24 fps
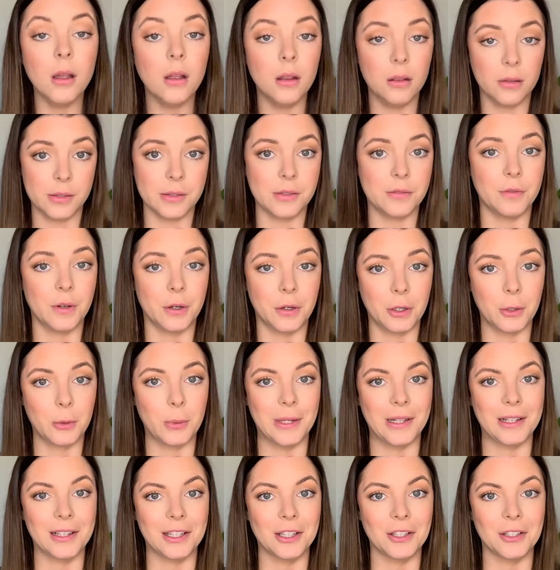This is very
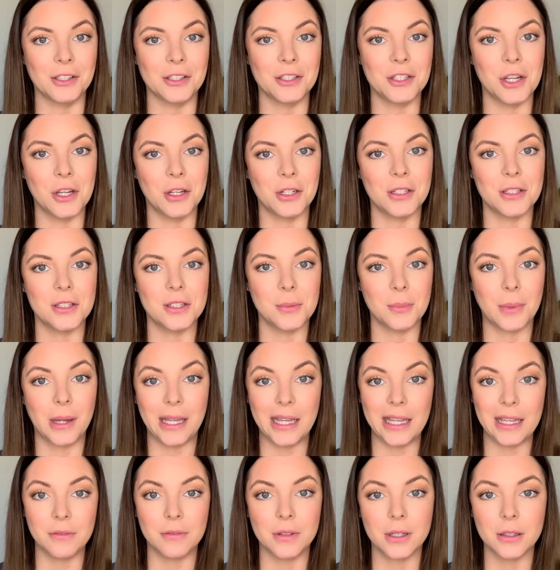quickly going to turn into my
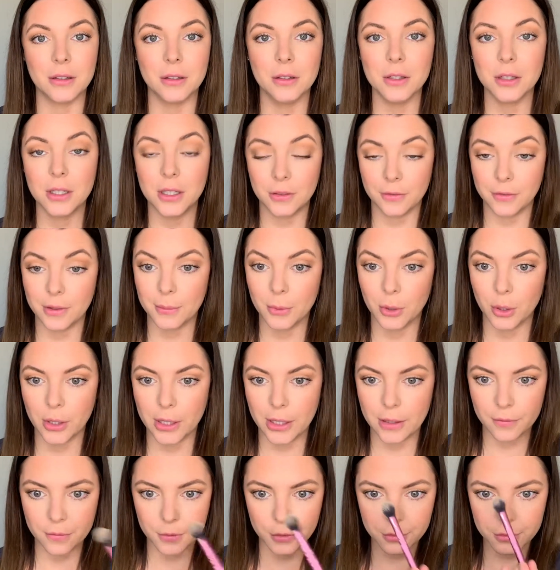evening look if I'm not
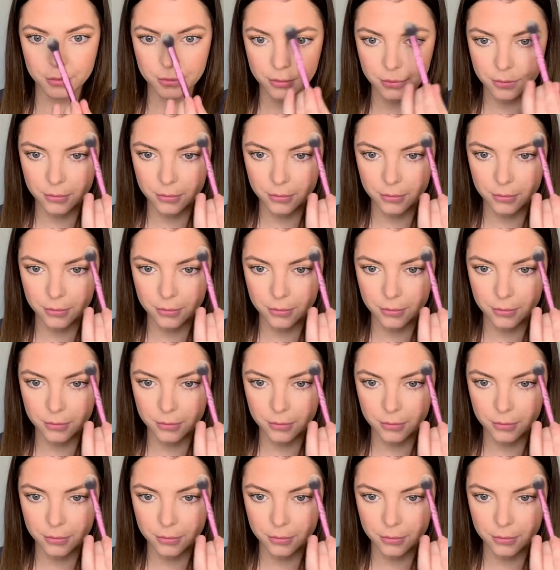careful.